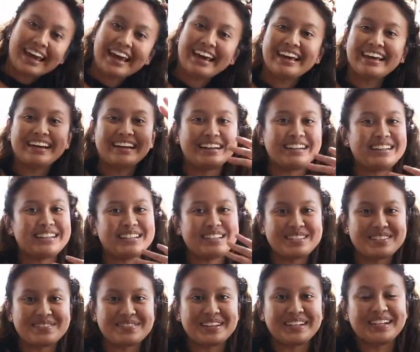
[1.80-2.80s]
Hey guys,
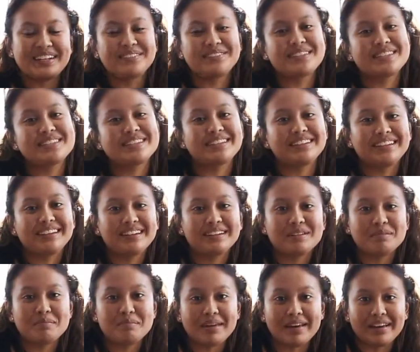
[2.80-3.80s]
my name is
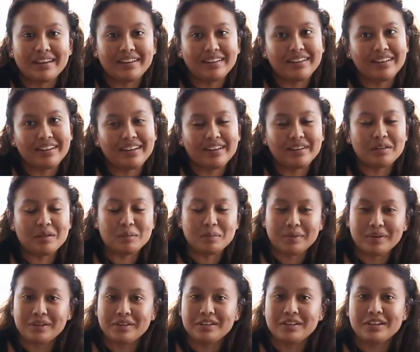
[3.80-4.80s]
Dinita Manny and I'll be
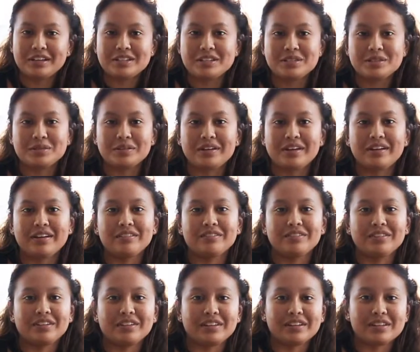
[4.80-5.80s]
your historian
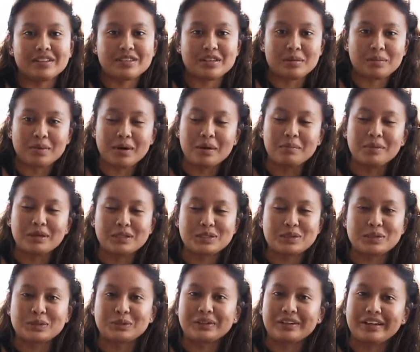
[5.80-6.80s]
for this upcoming
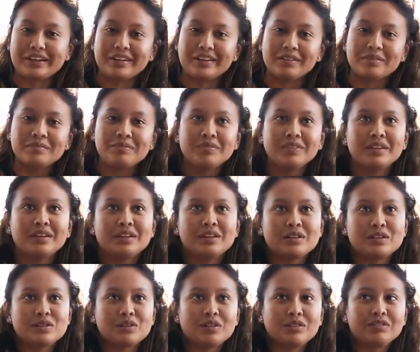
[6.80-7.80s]
school year.
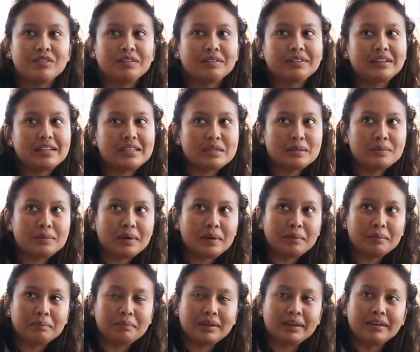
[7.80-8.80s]
So a few things
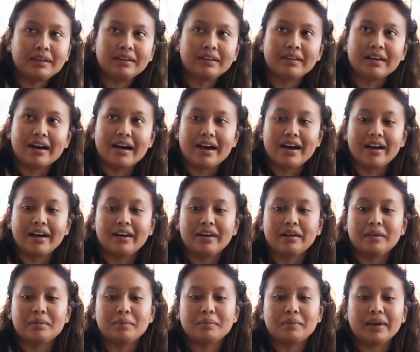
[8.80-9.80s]
about me, I
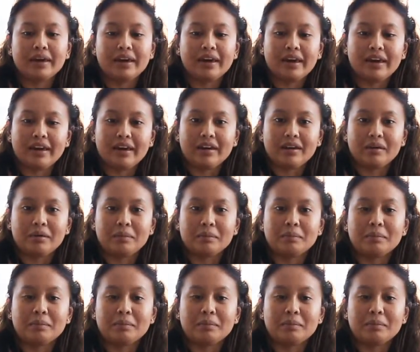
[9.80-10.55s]
am a